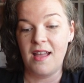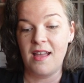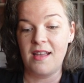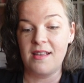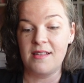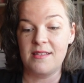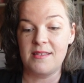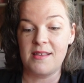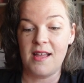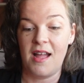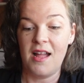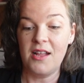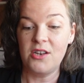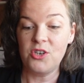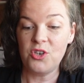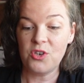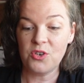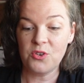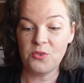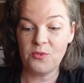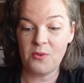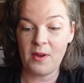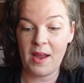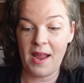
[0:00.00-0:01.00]
It's
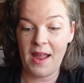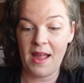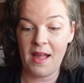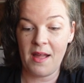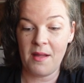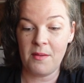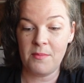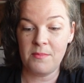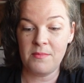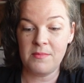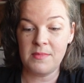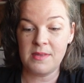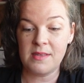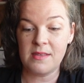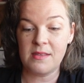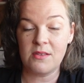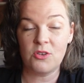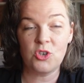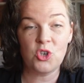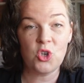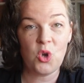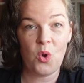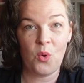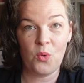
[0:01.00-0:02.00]
100 grams
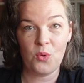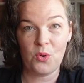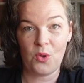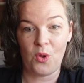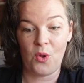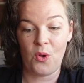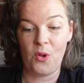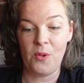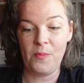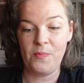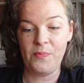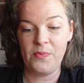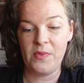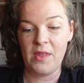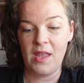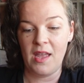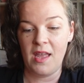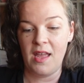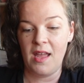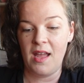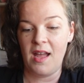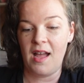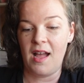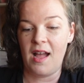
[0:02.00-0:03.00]
total
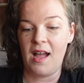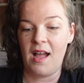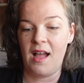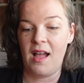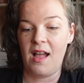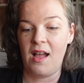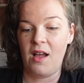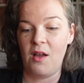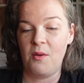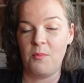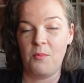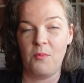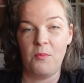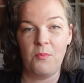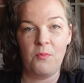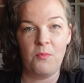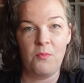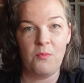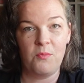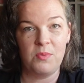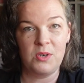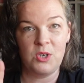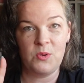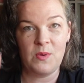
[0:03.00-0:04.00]

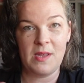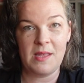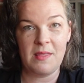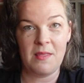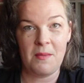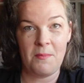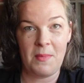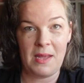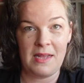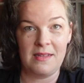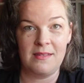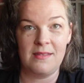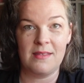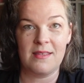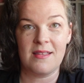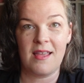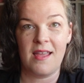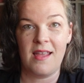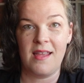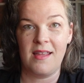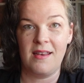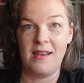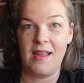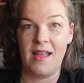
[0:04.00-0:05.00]
between the main
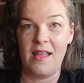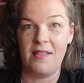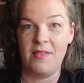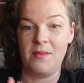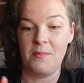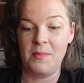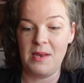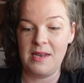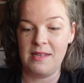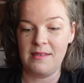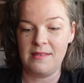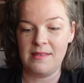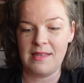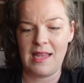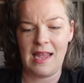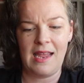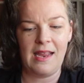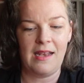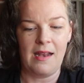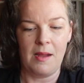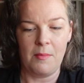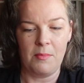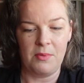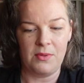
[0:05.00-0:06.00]
skein and the mini
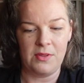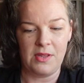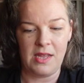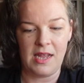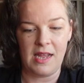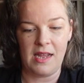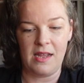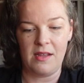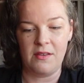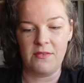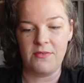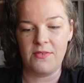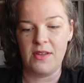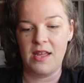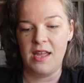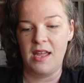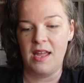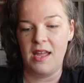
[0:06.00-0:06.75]
skein, I believe.